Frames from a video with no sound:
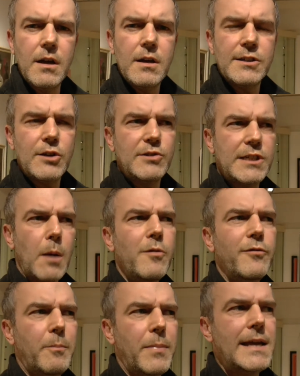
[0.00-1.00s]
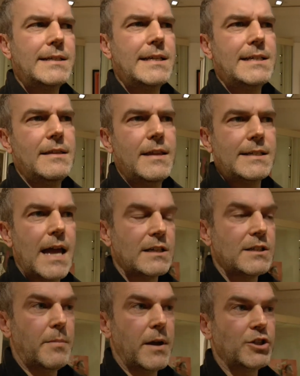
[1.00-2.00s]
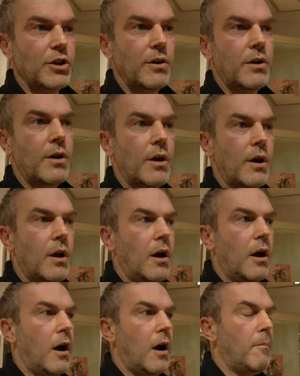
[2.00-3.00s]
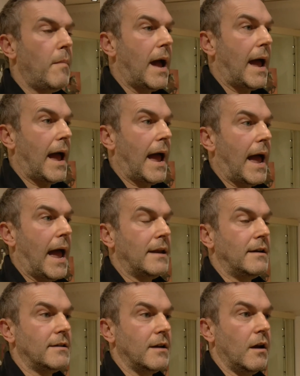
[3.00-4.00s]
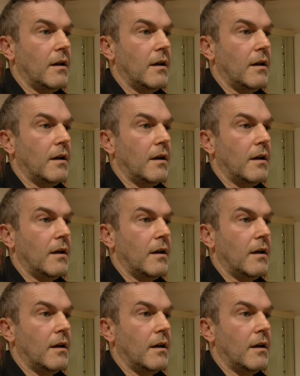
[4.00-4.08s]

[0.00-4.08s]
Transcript: So some of the pieces in this exhibition, um, and